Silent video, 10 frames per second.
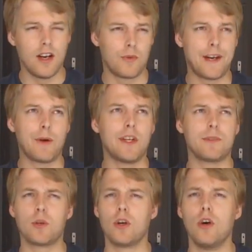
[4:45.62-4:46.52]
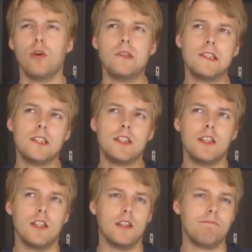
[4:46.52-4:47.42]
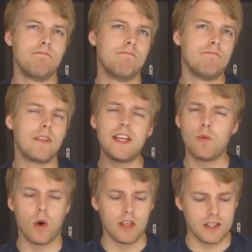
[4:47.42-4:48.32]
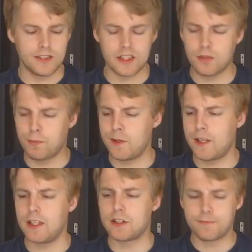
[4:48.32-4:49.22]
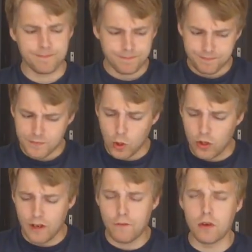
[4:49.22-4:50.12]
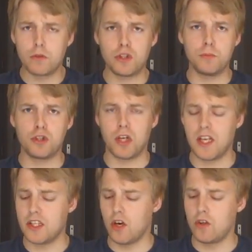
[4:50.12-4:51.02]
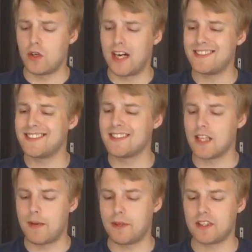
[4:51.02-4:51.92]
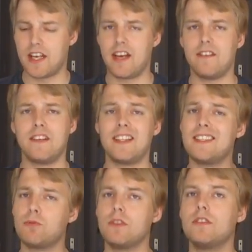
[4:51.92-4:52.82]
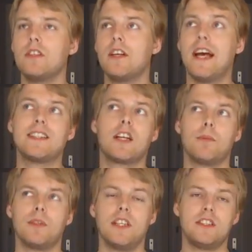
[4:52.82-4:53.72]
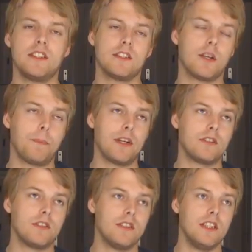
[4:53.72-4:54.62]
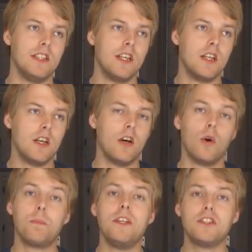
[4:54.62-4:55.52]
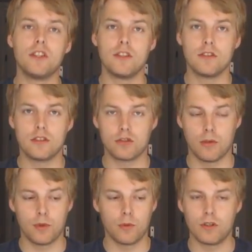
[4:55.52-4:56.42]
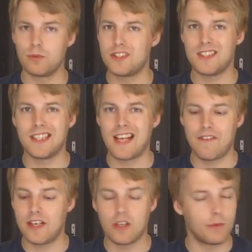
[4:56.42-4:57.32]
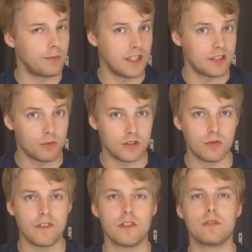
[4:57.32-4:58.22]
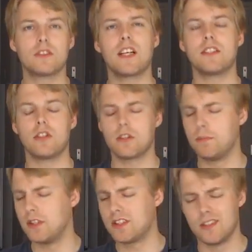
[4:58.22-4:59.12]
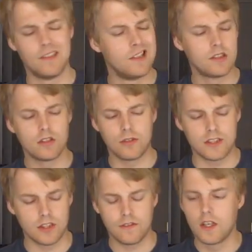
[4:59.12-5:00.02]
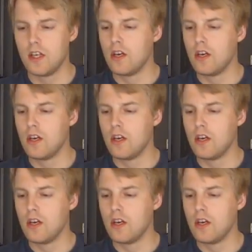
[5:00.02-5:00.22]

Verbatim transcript: Rating-wise, I'm going to go 91. It's actually pretty nice. Looking forward to trying the other Hanssens Lambics I have. And this one has carbonation compared to the Oude Gueuze, the strawberry one, which didn't have any carbonation whatsoever. Kind of sucked, but still great stuff.